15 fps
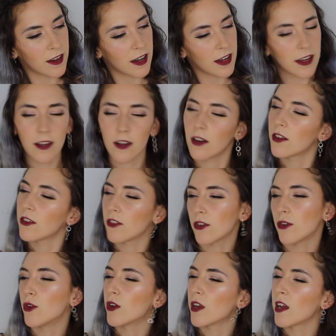I can't
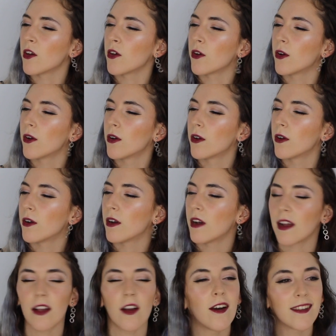talk, Elle.
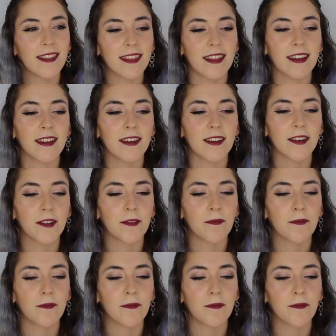I can't think.